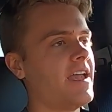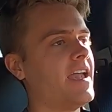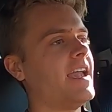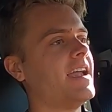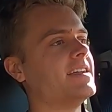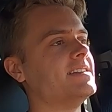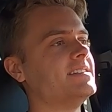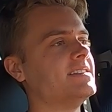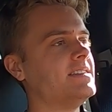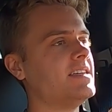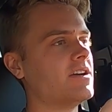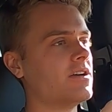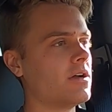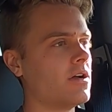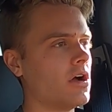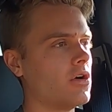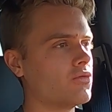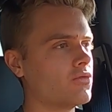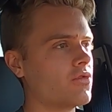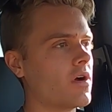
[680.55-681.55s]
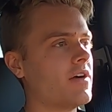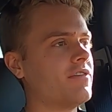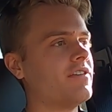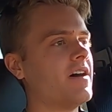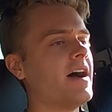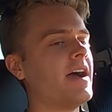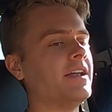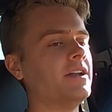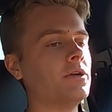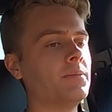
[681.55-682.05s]
and they're a rough
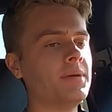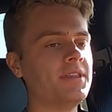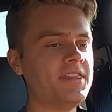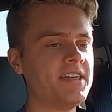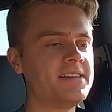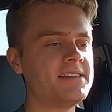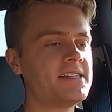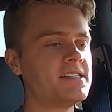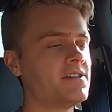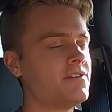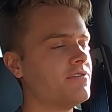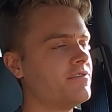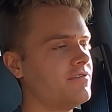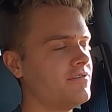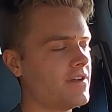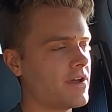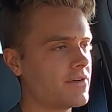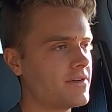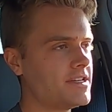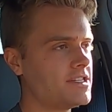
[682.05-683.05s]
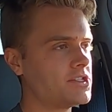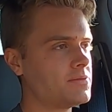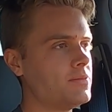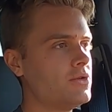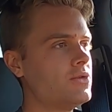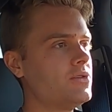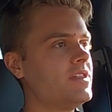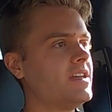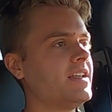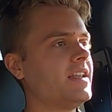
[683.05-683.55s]
idle, but this has a very
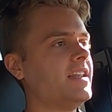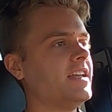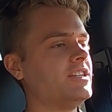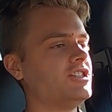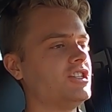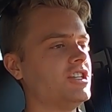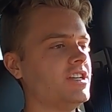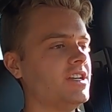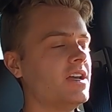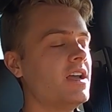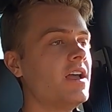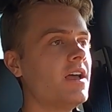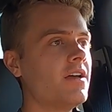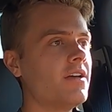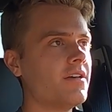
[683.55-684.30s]
smooth ignition,